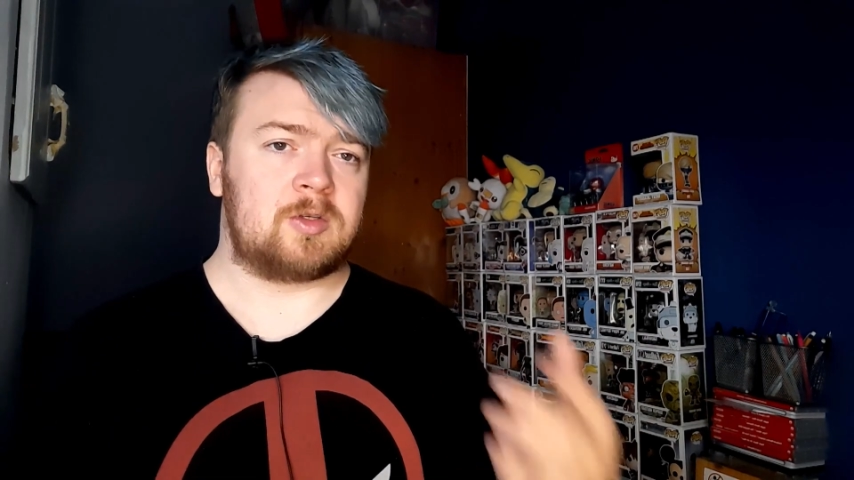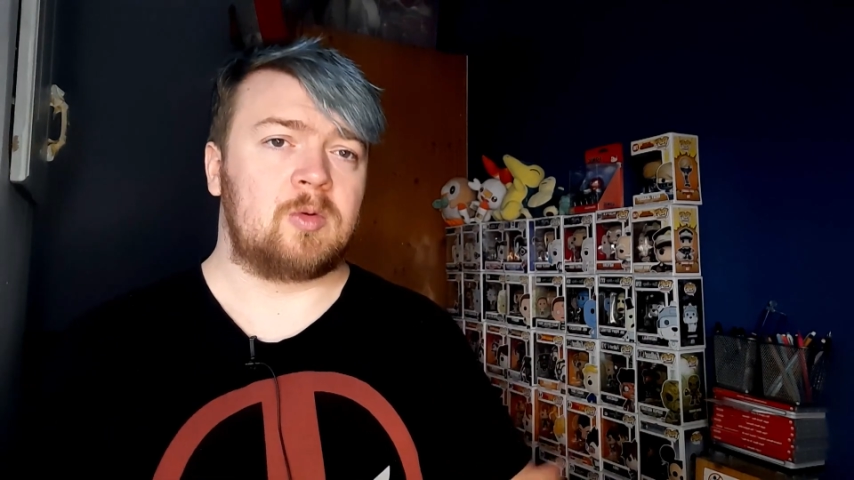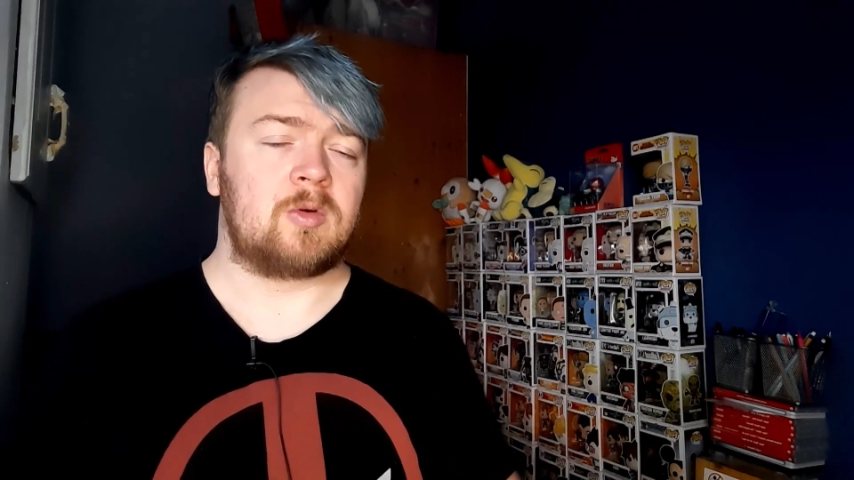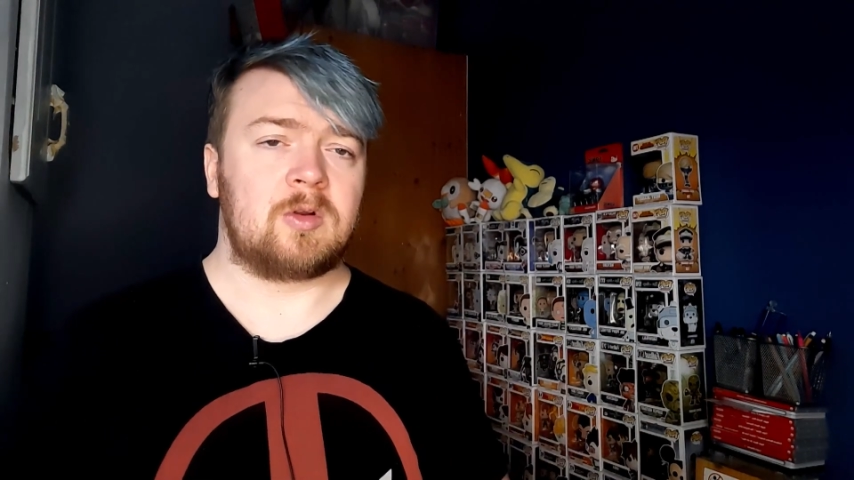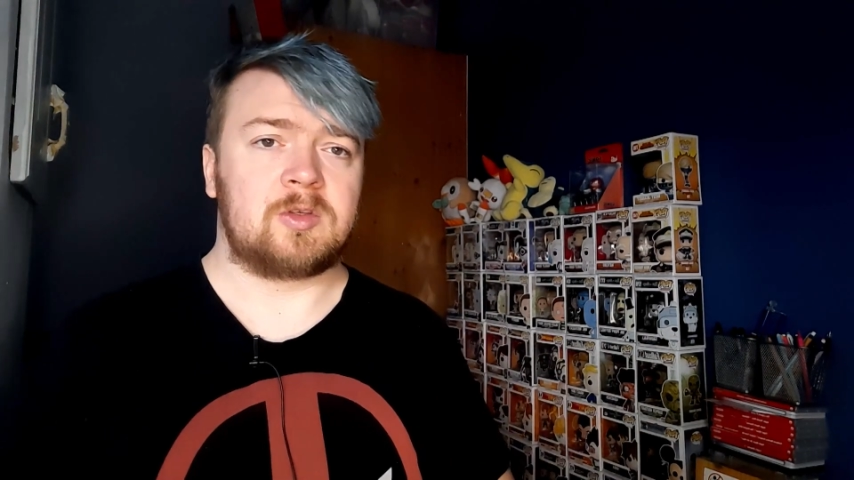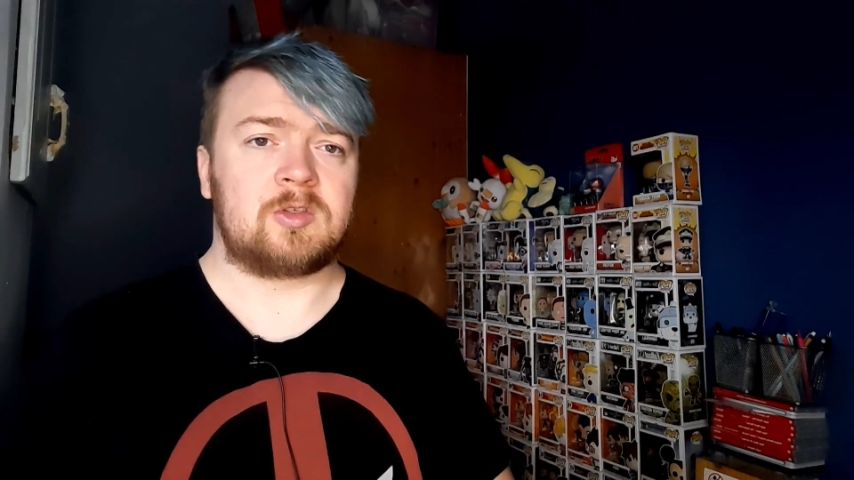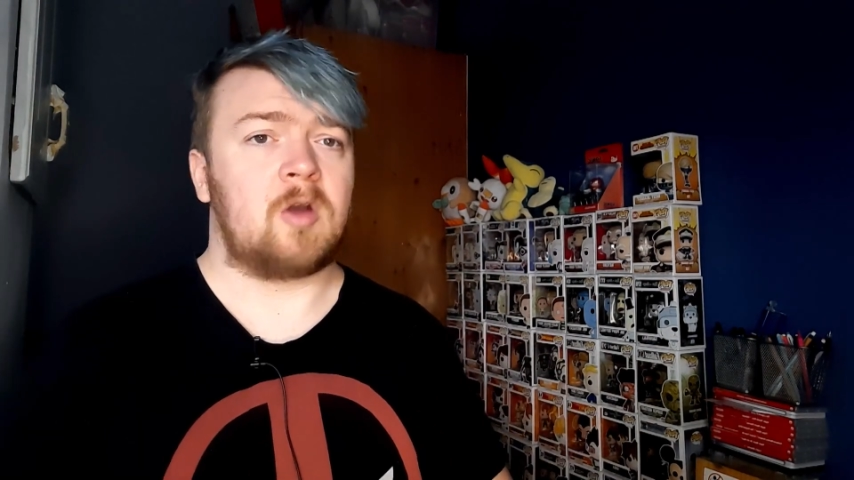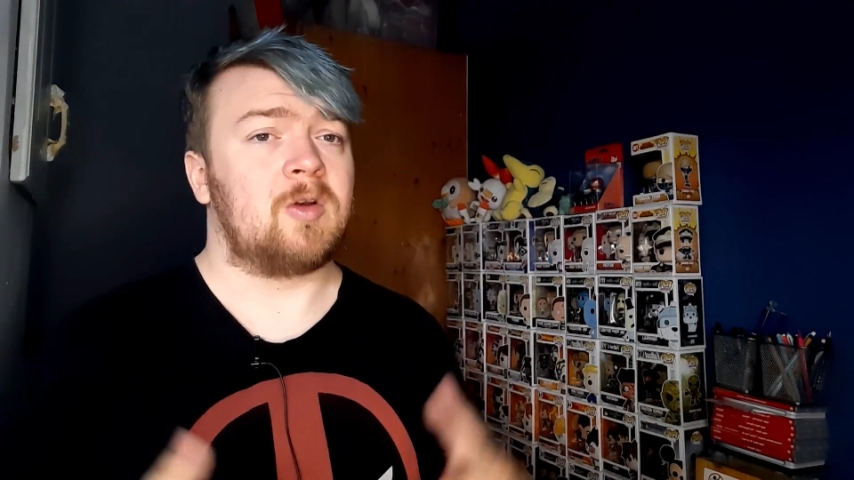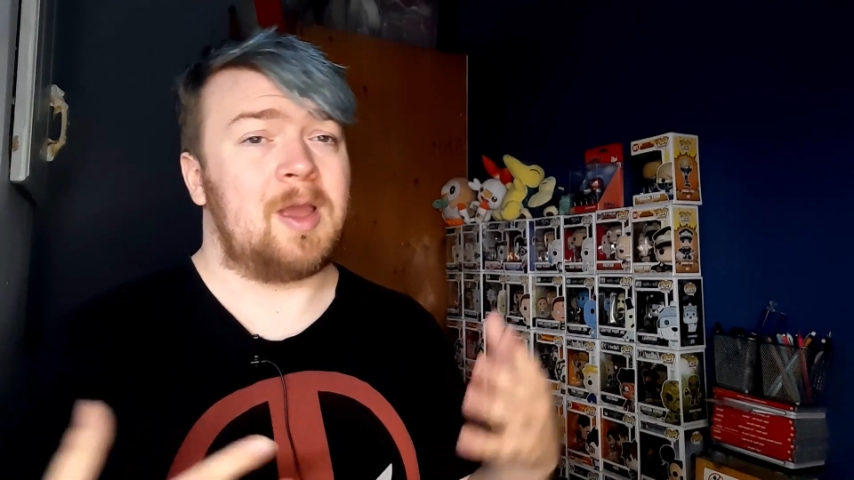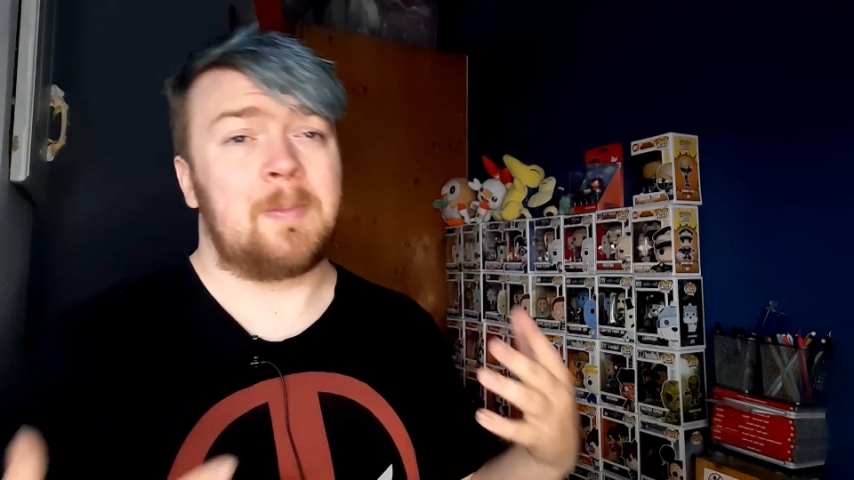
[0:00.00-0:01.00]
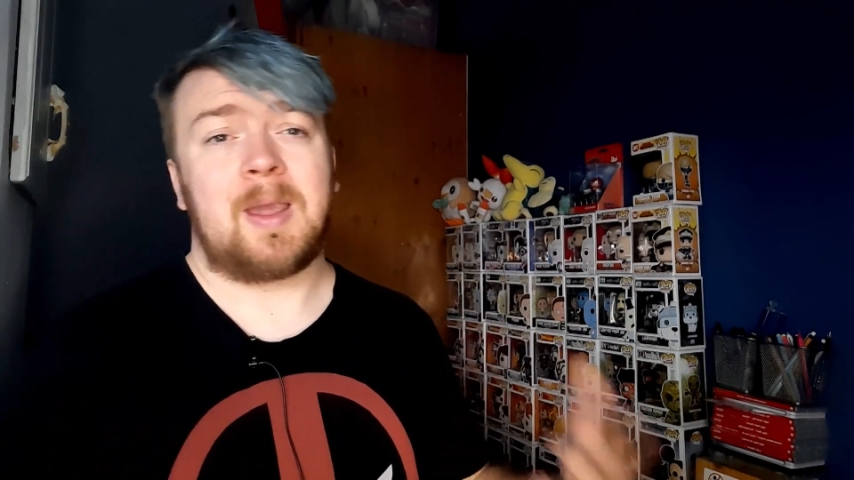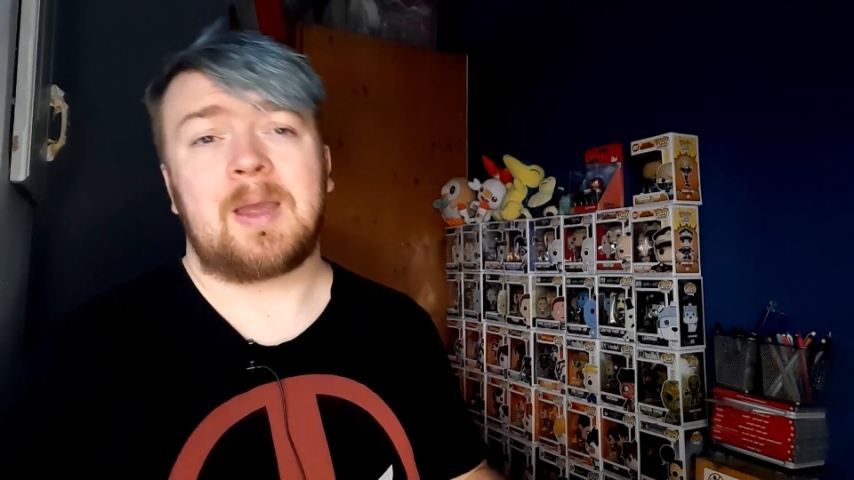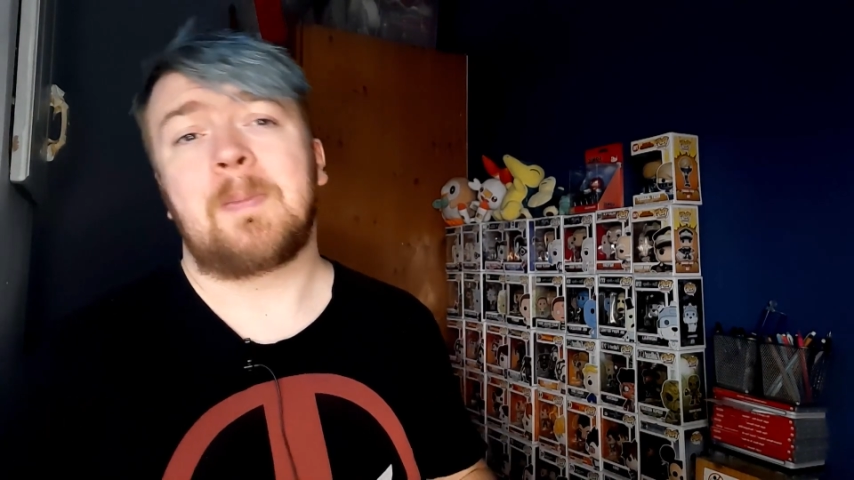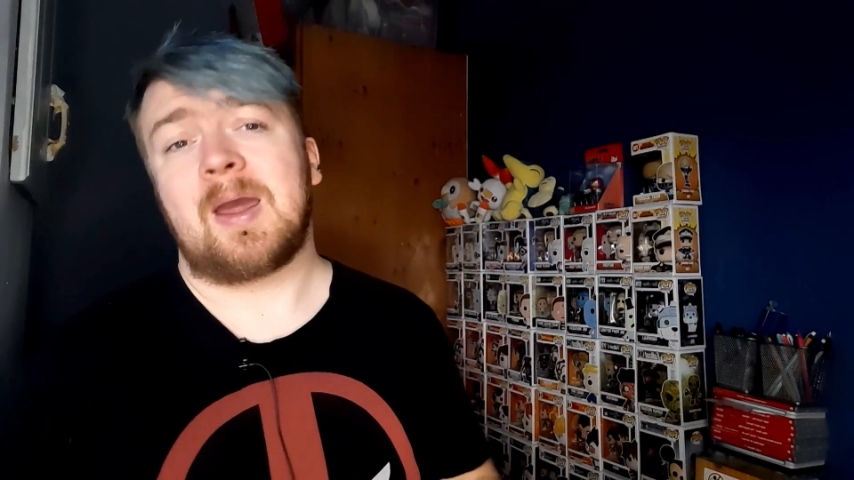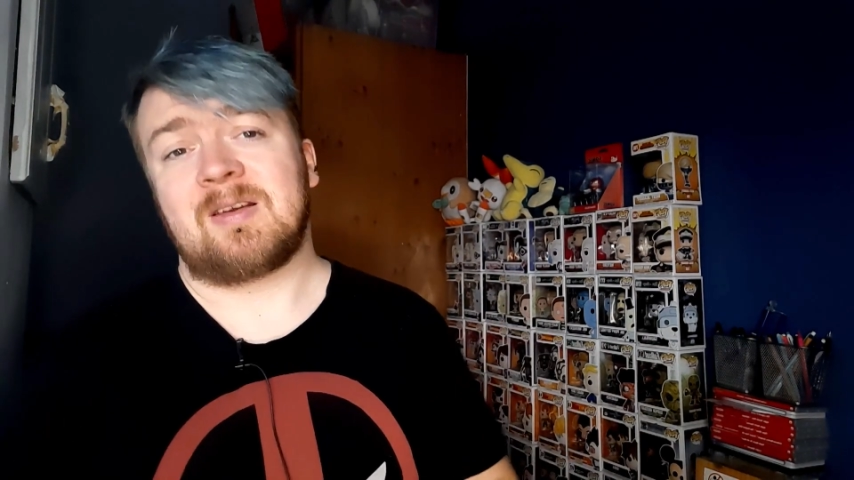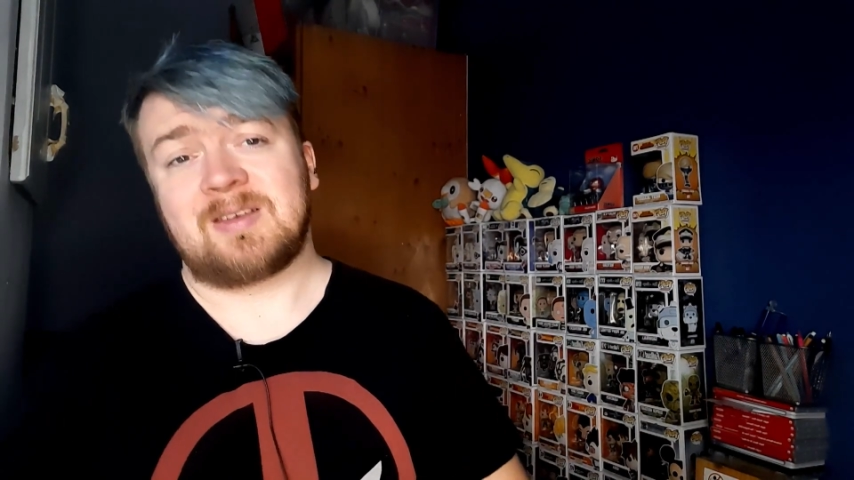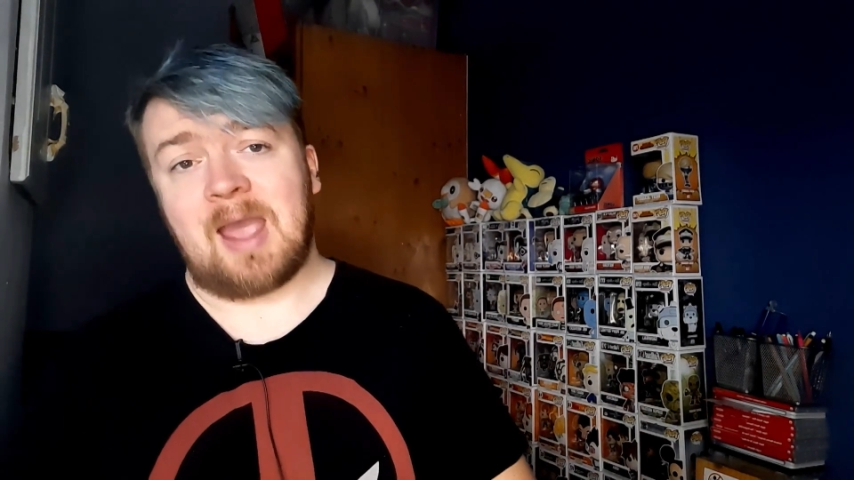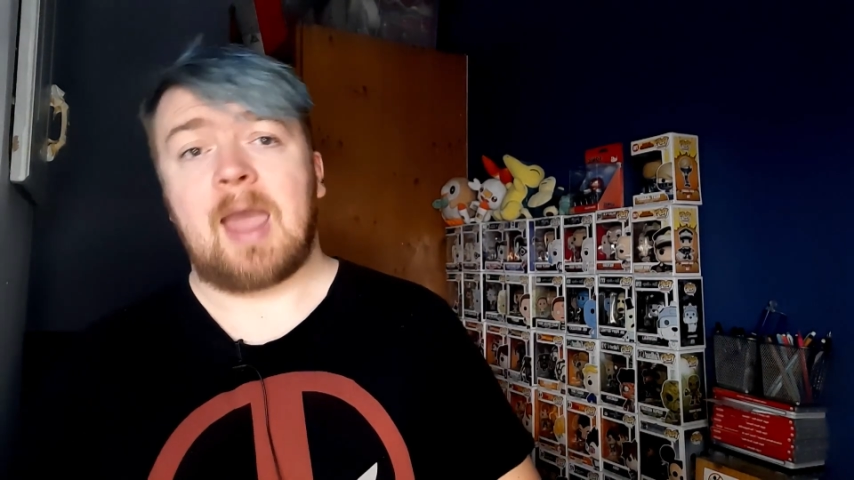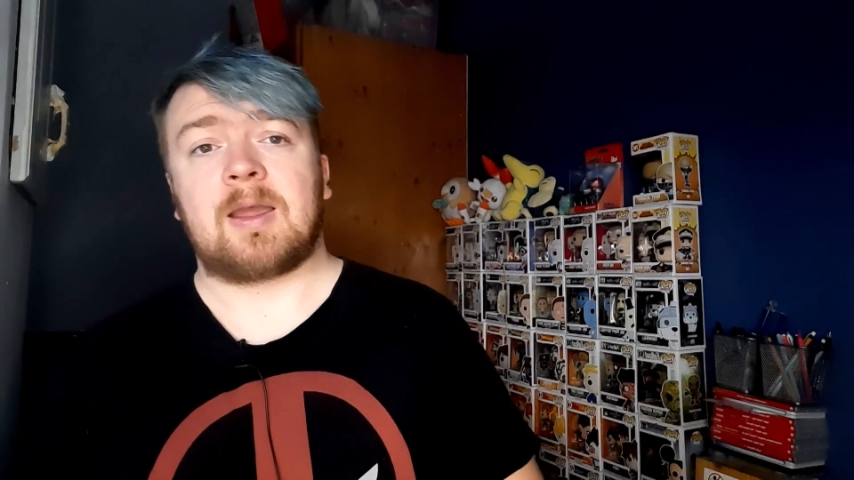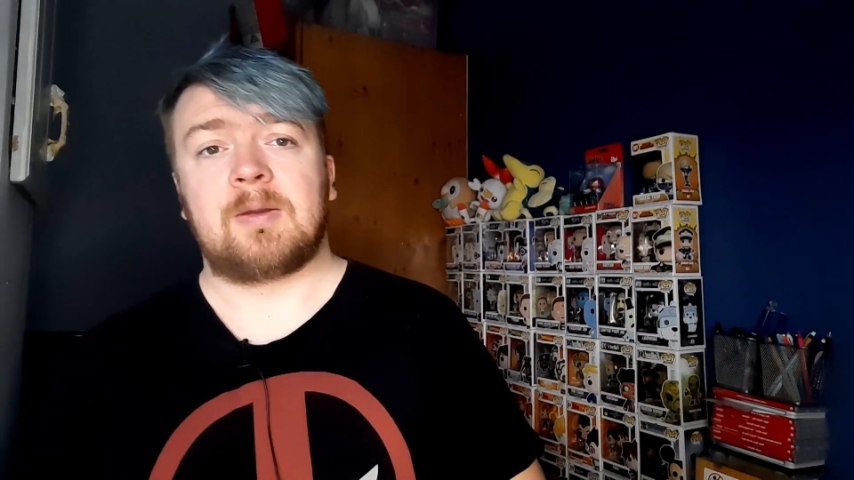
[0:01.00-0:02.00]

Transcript: 2-color Sauron and make a better deck.